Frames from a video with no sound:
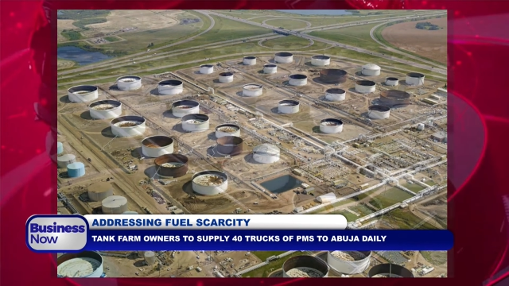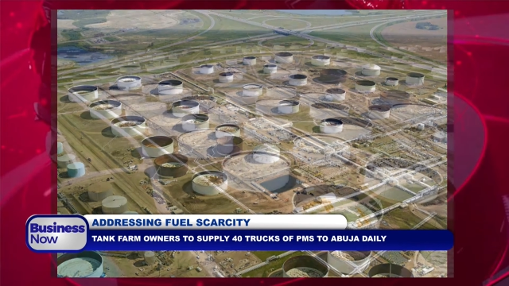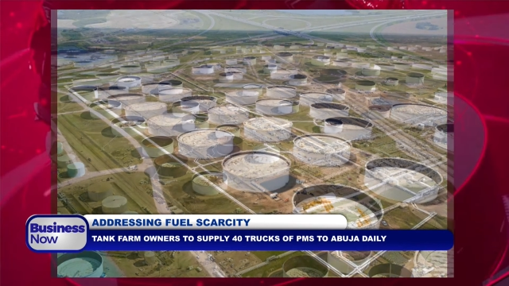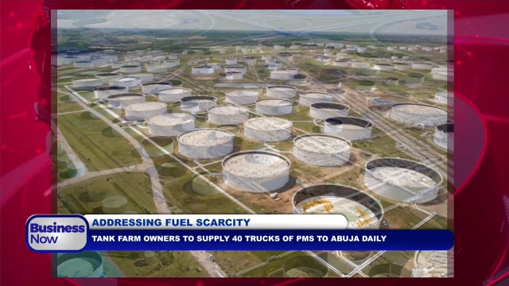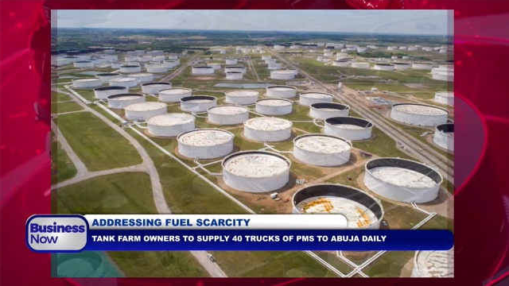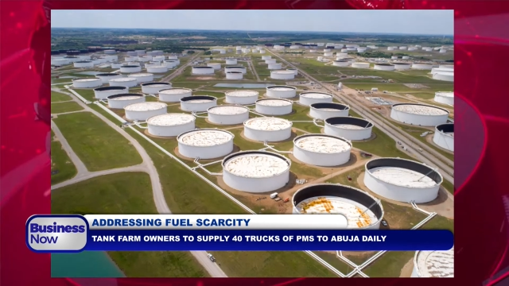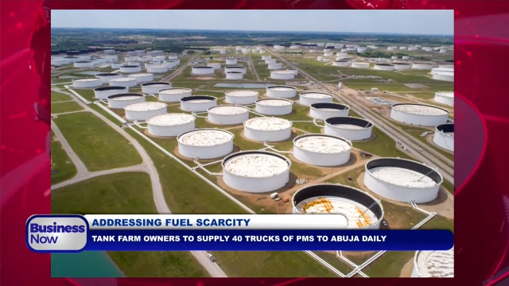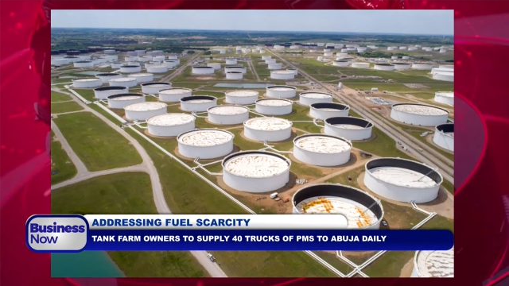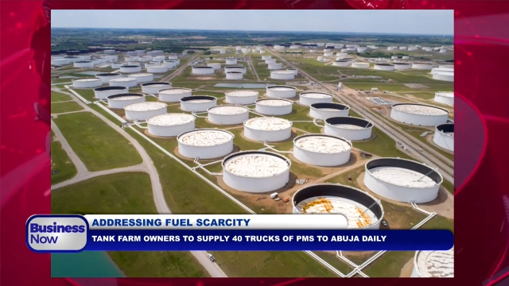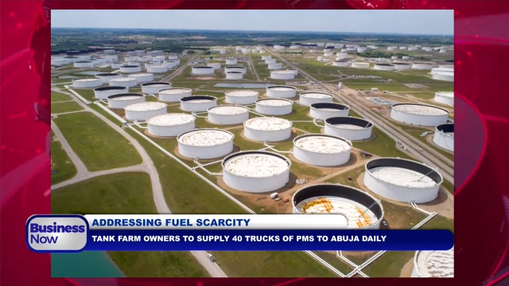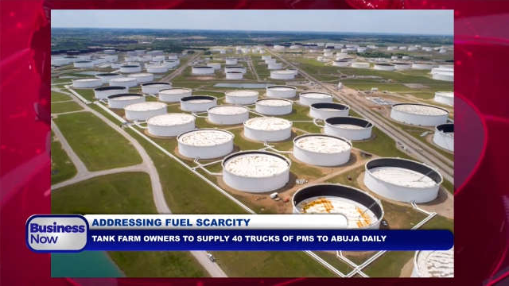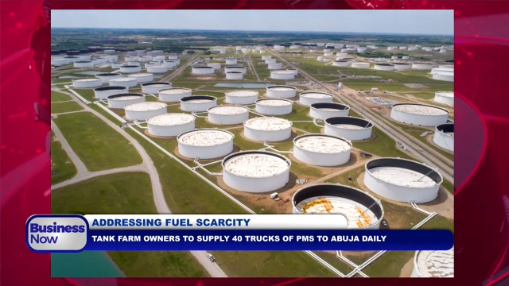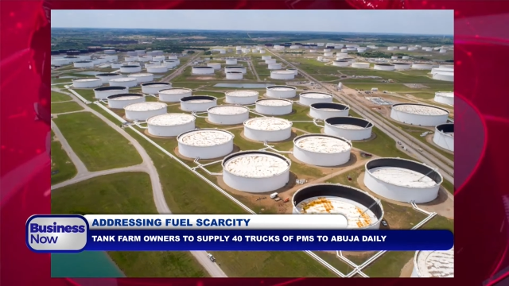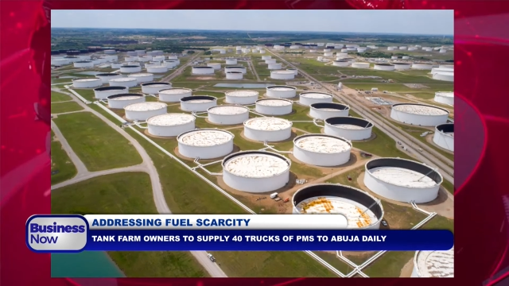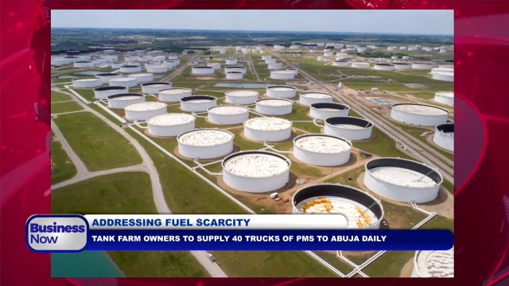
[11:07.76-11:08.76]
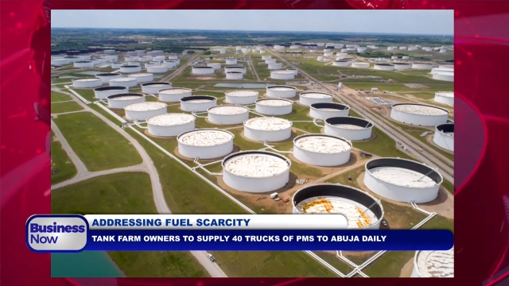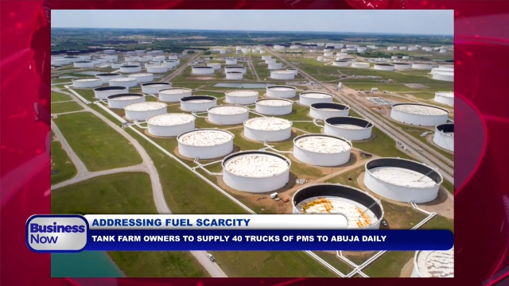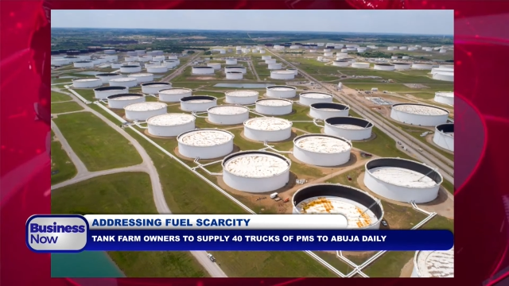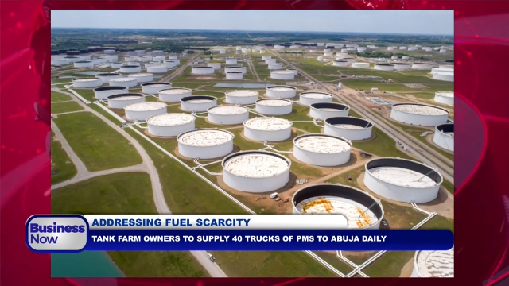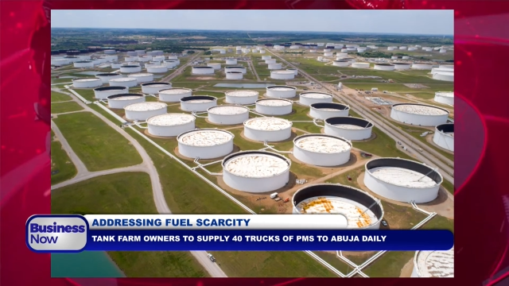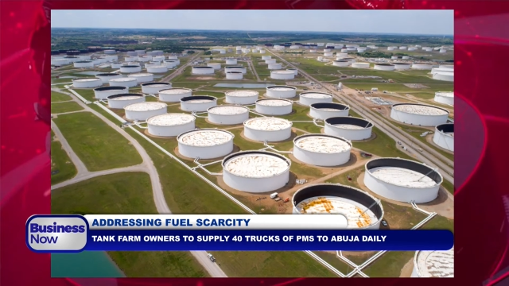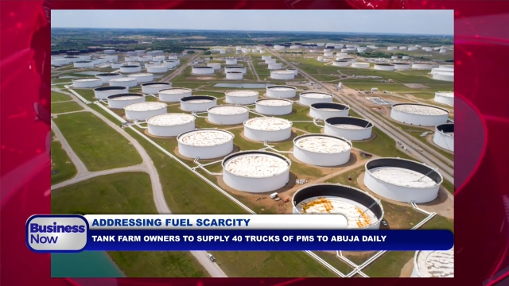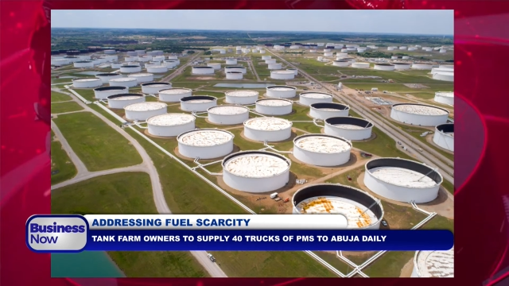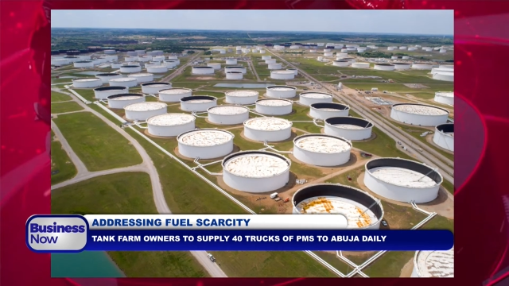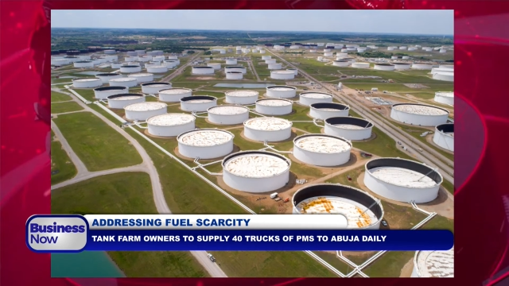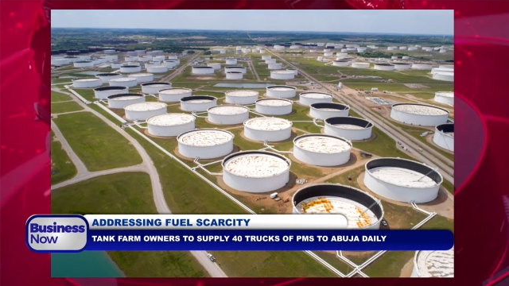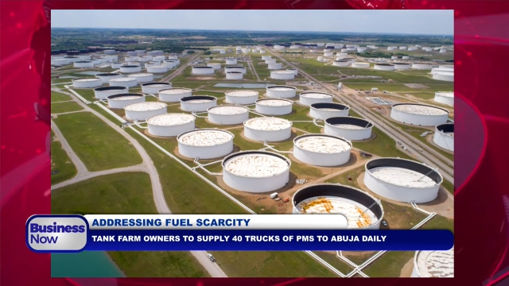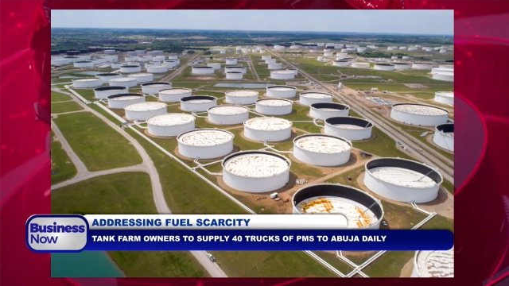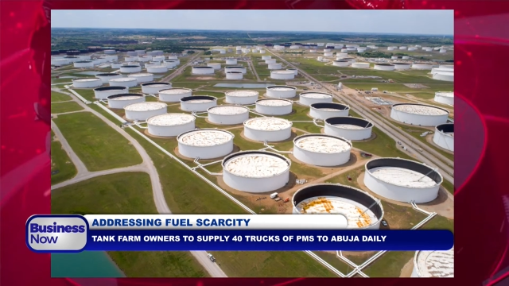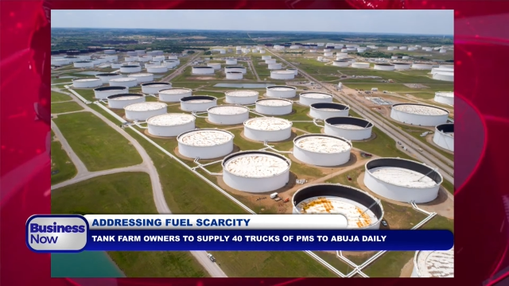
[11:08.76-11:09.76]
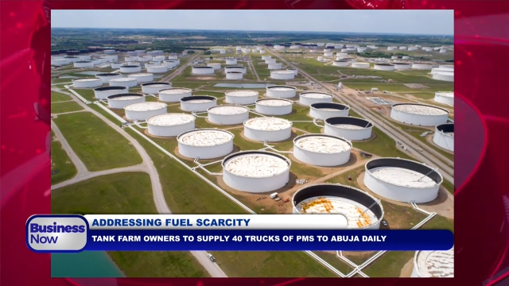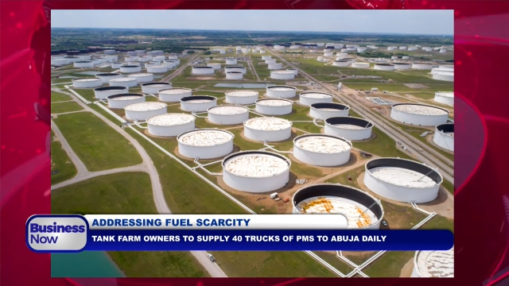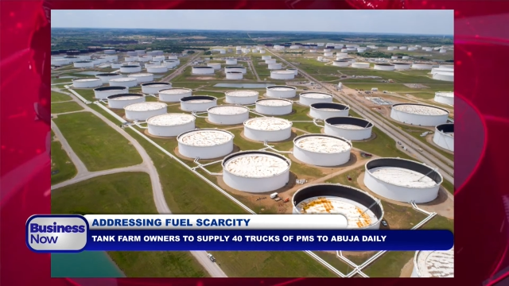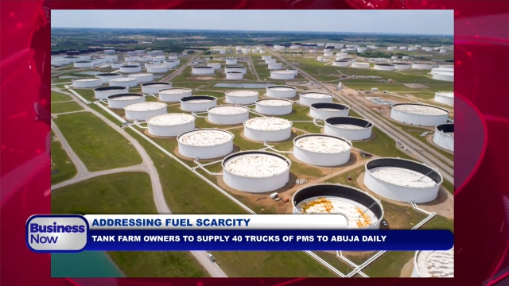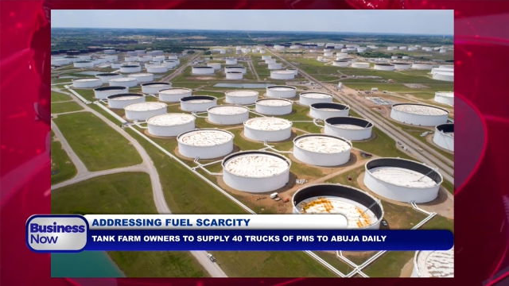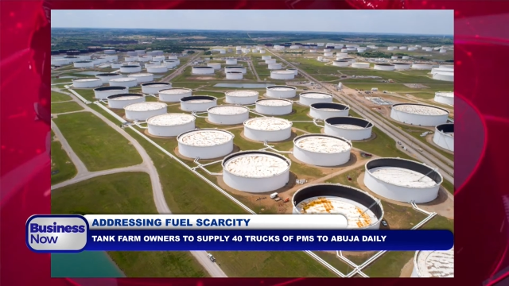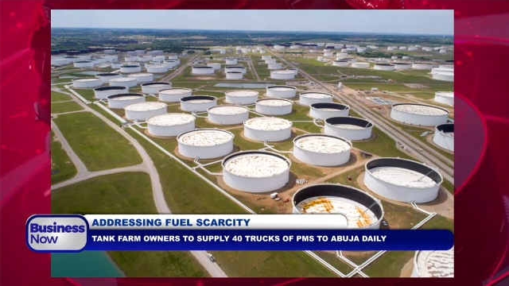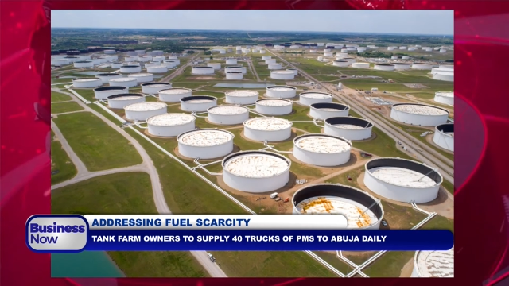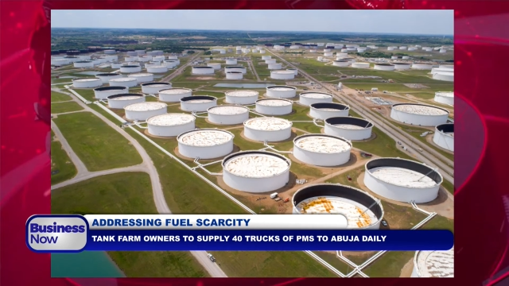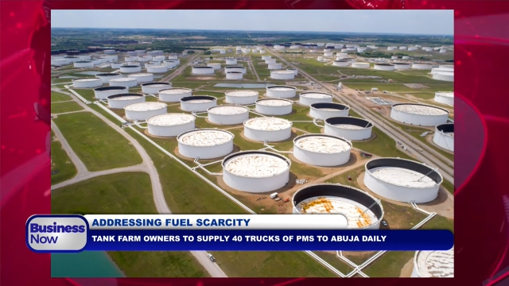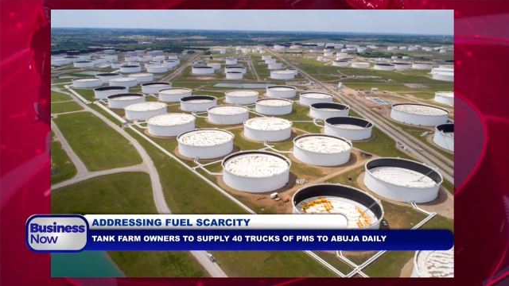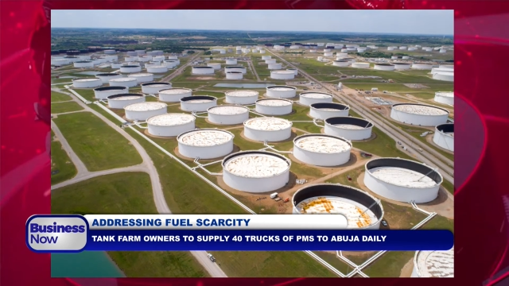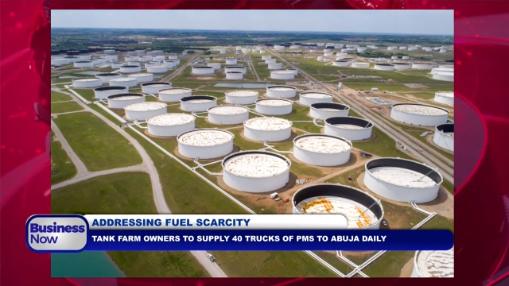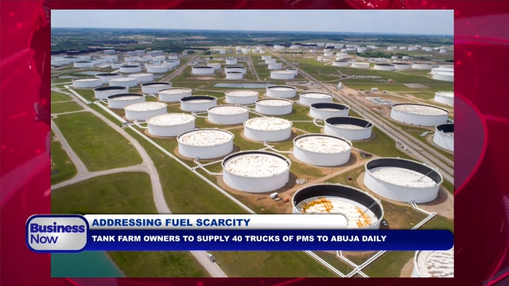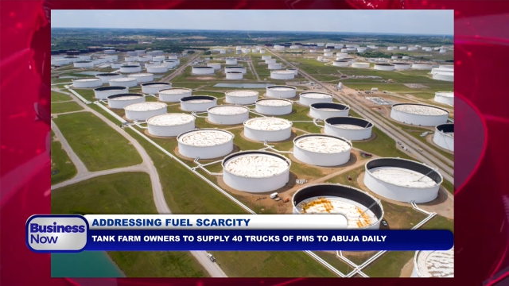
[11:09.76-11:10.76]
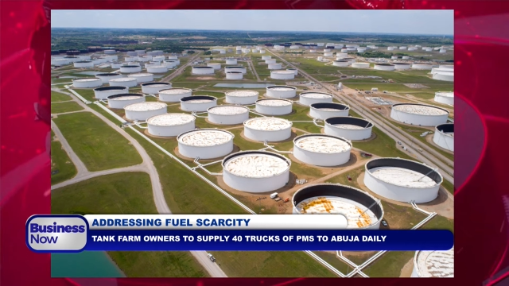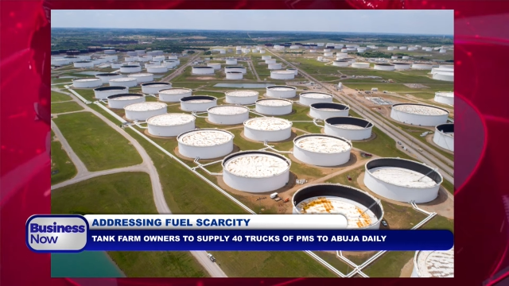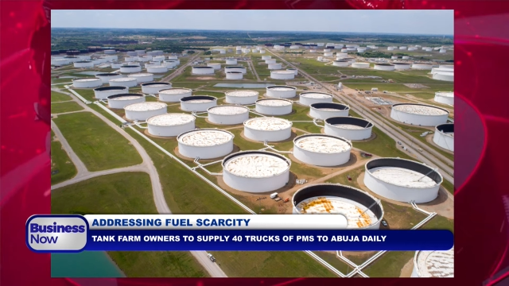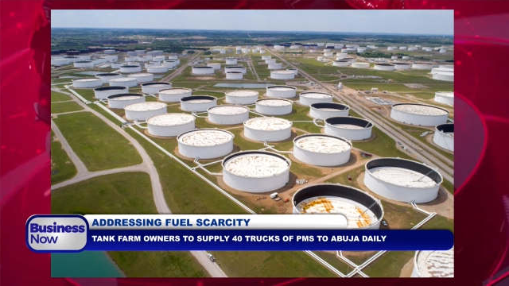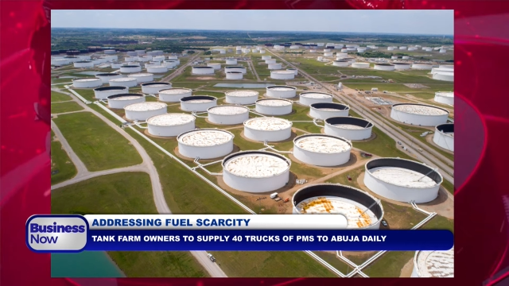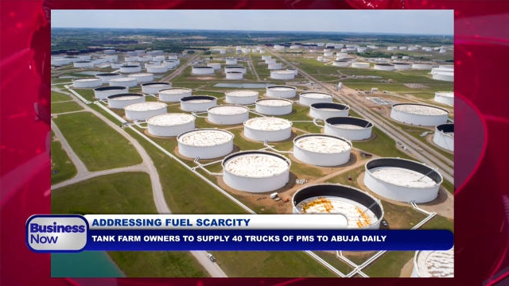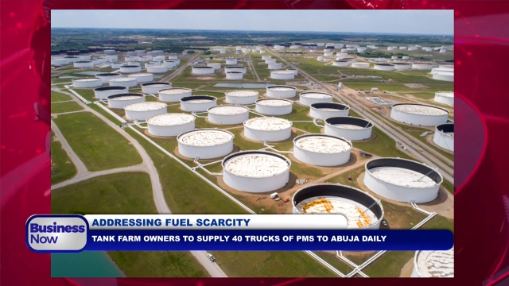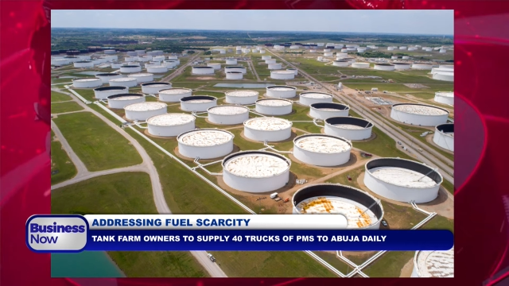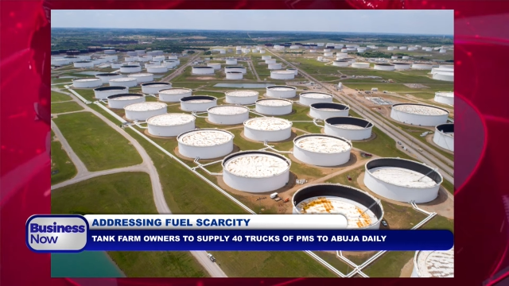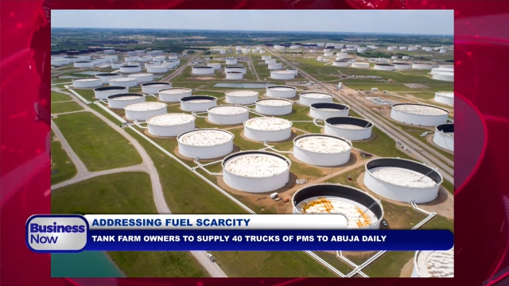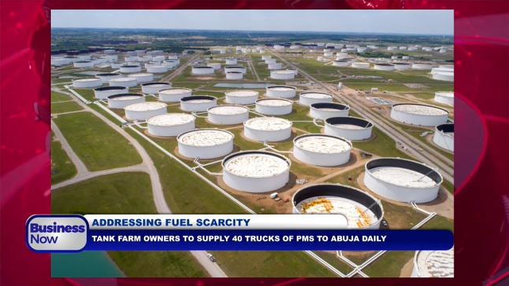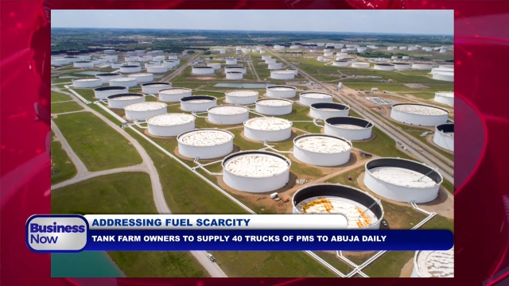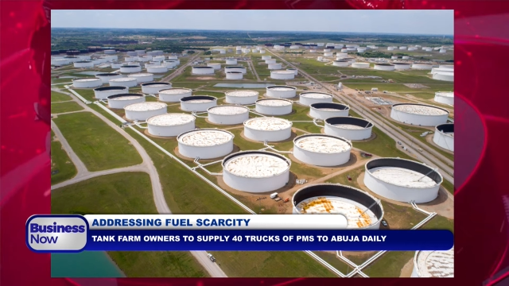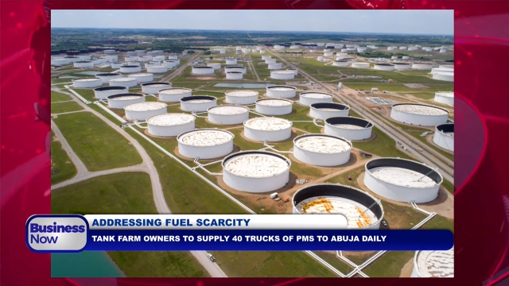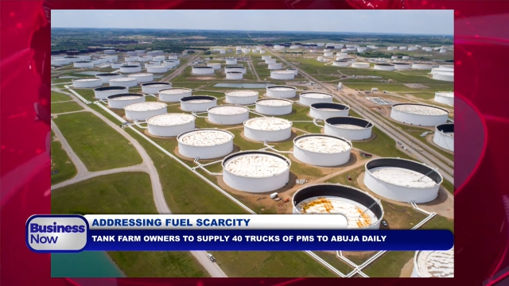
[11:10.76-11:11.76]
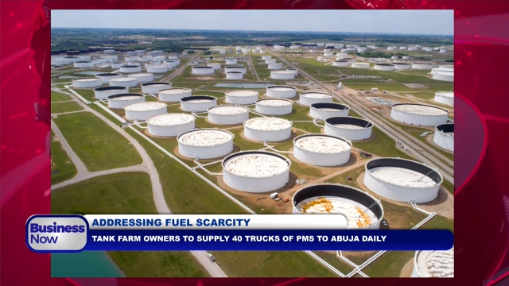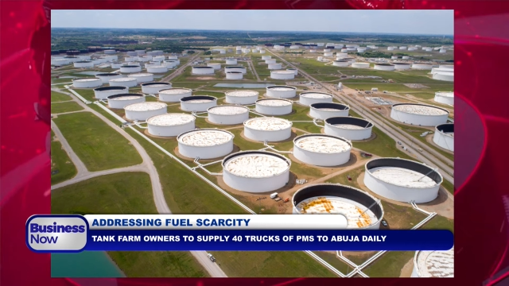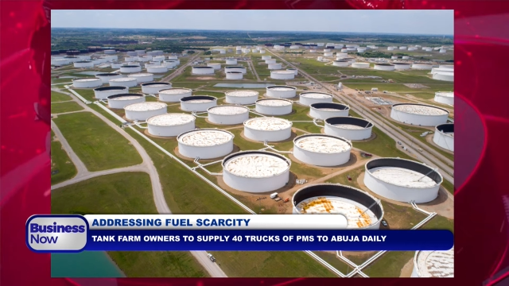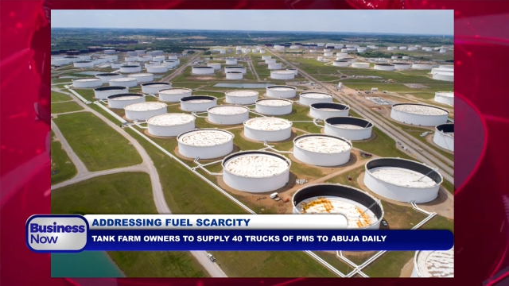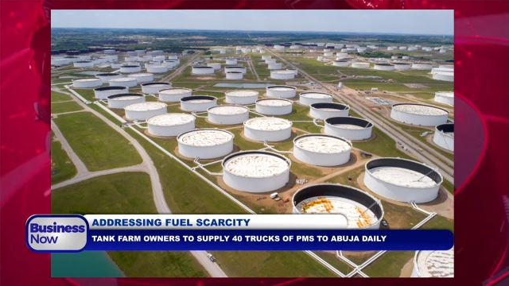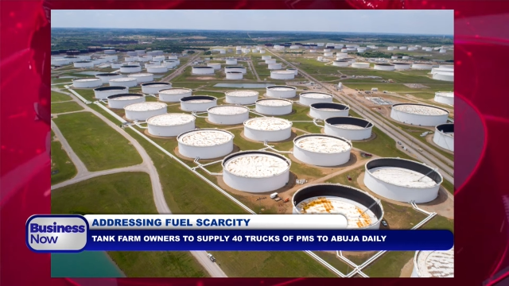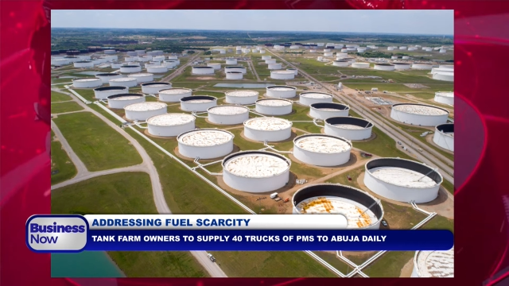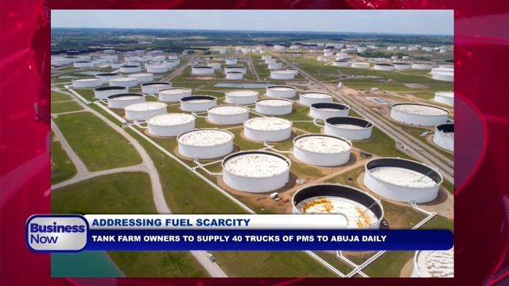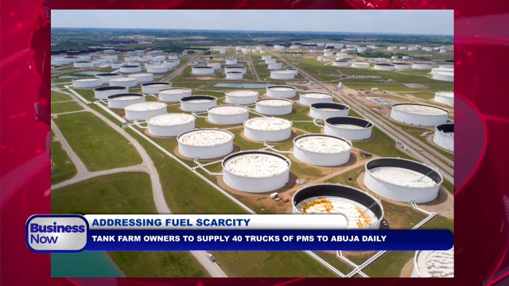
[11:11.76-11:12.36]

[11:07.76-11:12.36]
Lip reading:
[unreadable: no face in view]